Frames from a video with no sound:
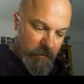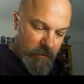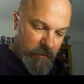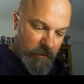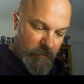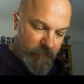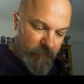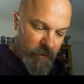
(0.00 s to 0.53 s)

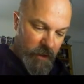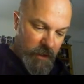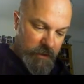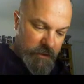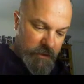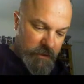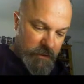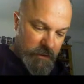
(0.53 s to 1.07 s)
the
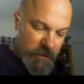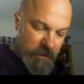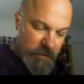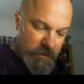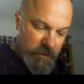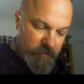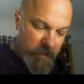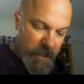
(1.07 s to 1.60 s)
first
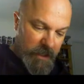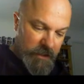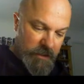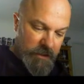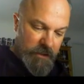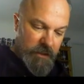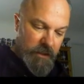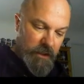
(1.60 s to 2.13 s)

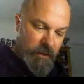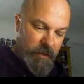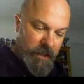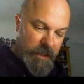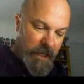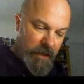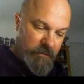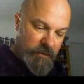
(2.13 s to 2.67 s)
space you
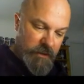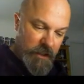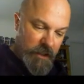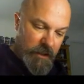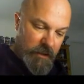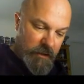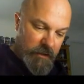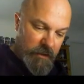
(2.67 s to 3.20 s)

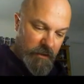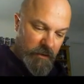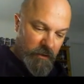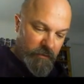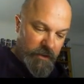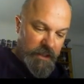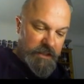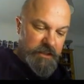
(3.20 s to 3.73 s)
encounter
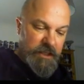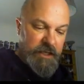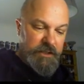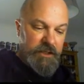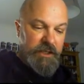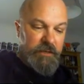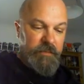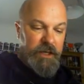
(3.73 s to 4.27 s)
on these is
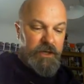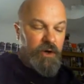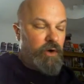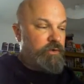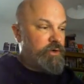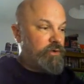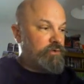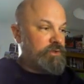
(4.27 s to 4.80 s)
going to be
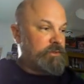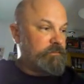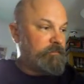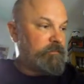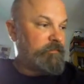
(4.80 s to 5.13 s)
corridors.